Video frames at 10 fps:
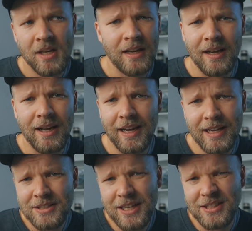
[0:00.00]
Uh, I
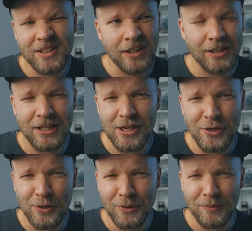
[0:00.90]
guess that's the key
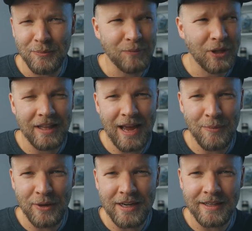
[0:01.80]
to
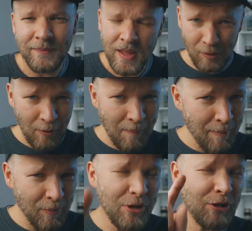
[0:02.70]
collaborating. But
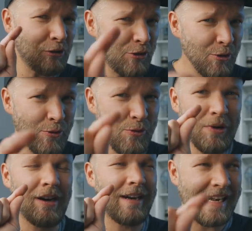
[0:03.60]
remember, you
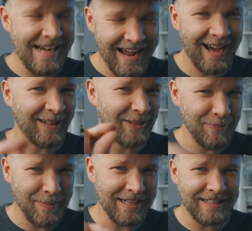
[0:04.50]
are not the
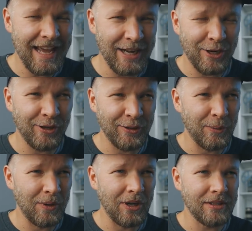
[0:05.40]
best editor in the
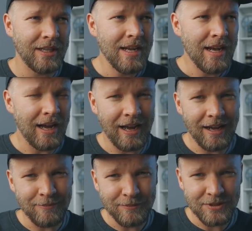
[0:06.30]
world.
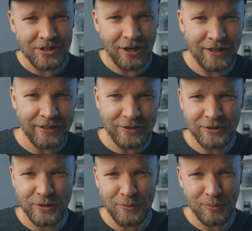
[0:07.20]
Um, sorry
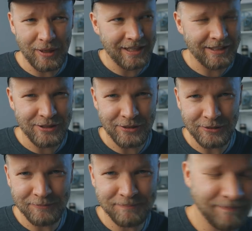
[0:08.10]
to break it to you.